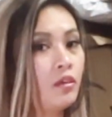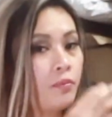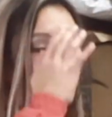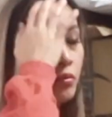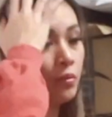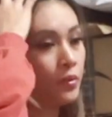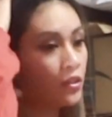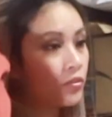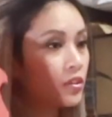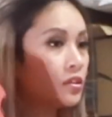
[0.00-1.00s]
you will be
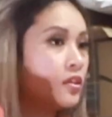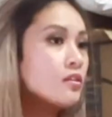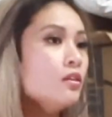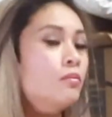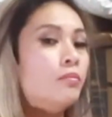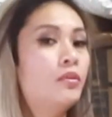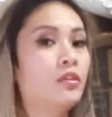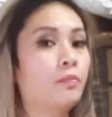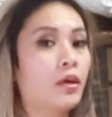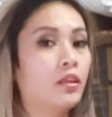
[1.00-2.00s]
interested in some of
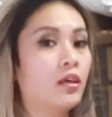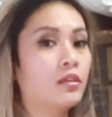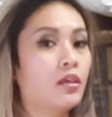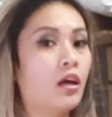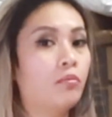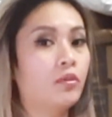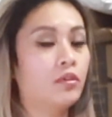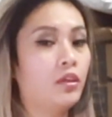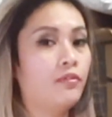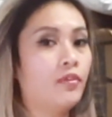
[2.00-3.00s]
these products, I
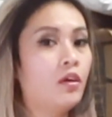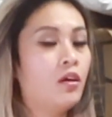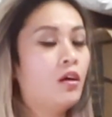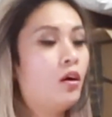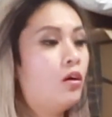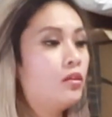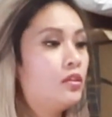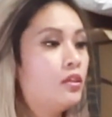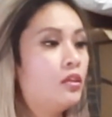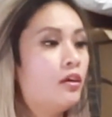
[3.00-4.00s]
will leave all
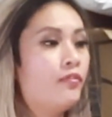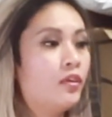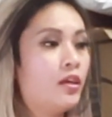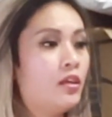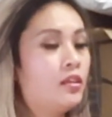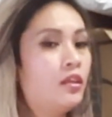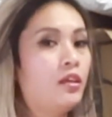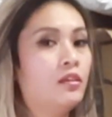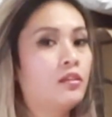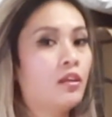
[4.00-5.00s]
the affiliated
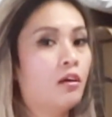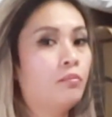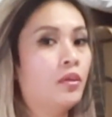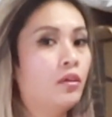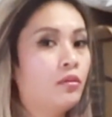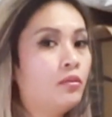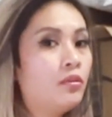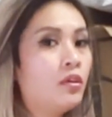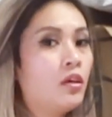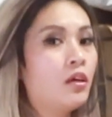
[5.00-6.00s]
links down
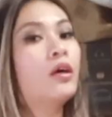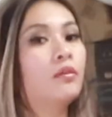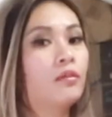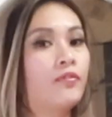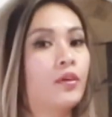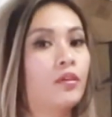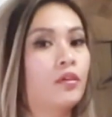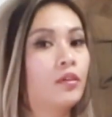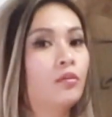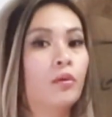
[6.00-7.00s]
below. Without
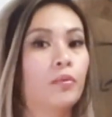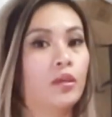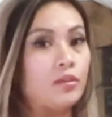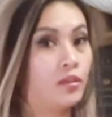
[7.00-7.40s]
further ado, I'm gonna